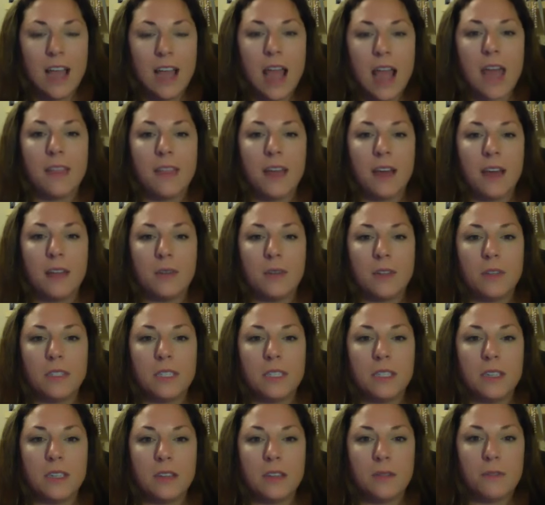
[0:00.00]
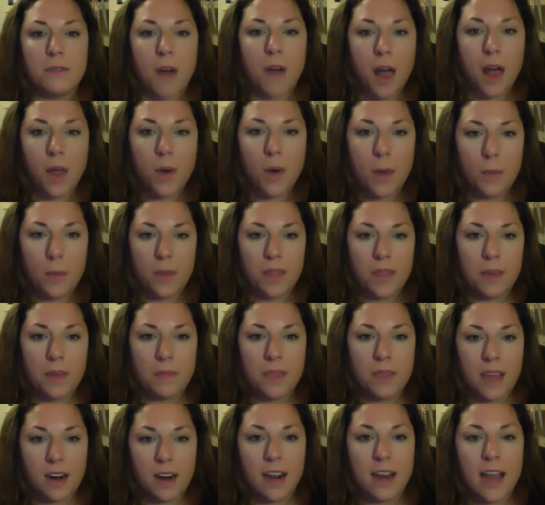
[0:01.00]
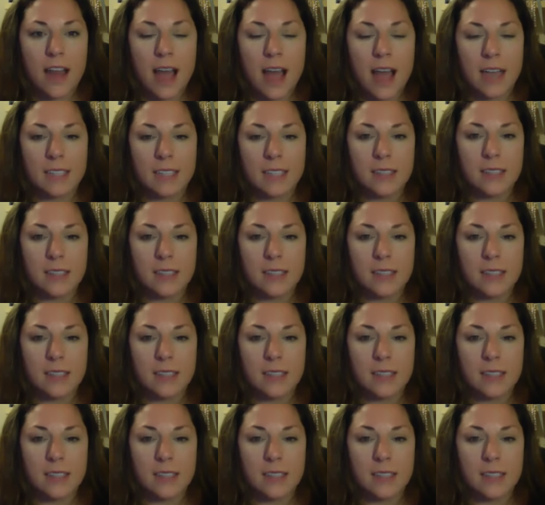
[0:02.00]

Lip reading: and then follow up with them there and